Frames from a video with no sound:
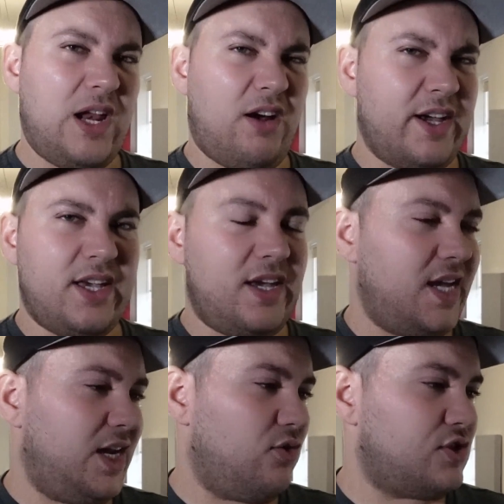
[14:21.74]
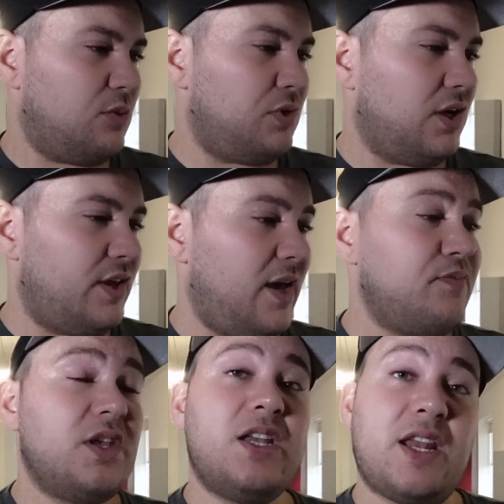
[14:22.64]
Like It Here or something like
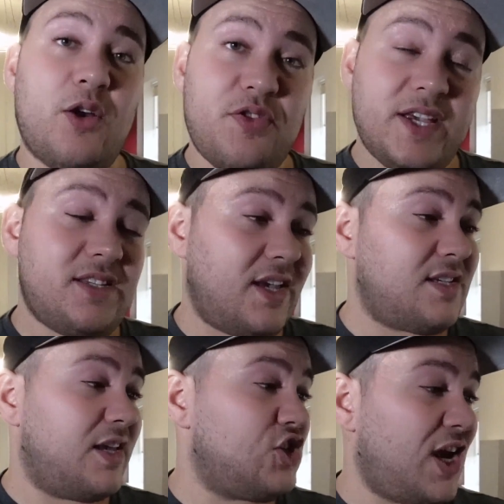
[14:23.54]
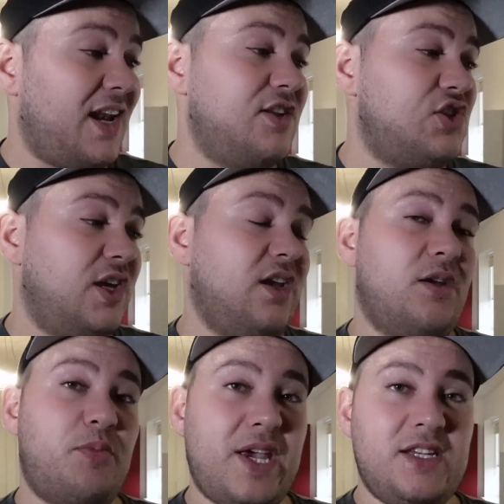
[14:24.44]
that. Now this is a challenging
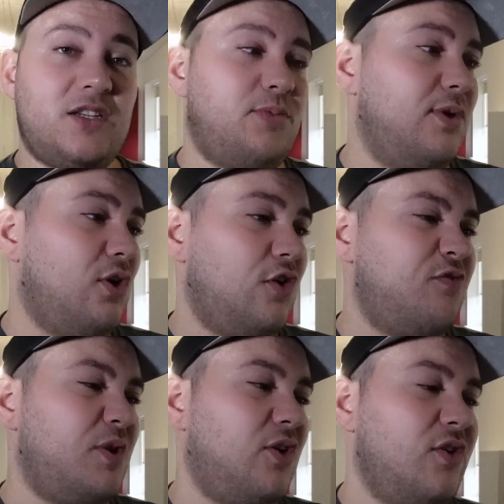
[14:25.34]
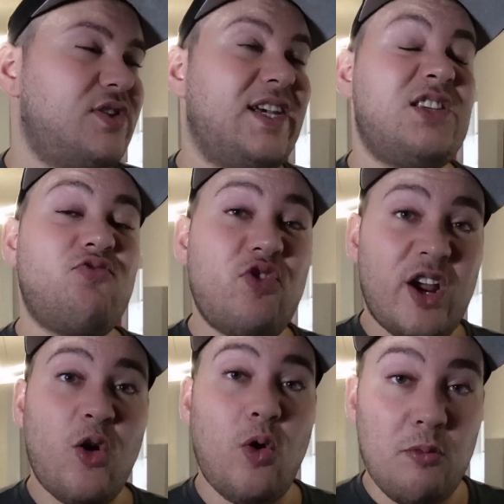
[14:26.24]
piece to pull off because it's
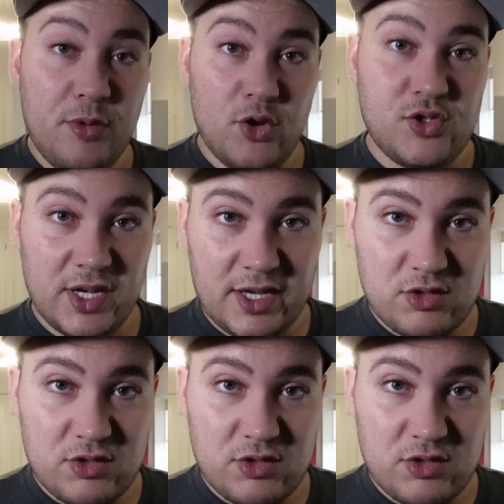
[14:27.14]
real music.